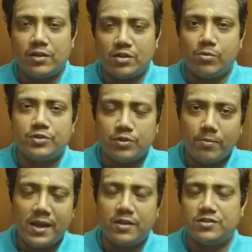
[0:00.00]
suppose you
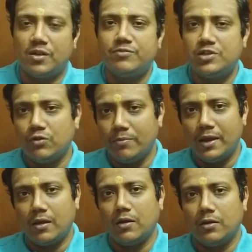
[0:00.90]
make a sabji, you
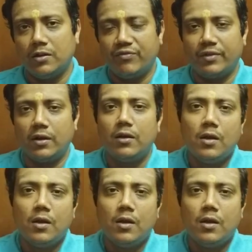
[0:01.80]
make a tiffin,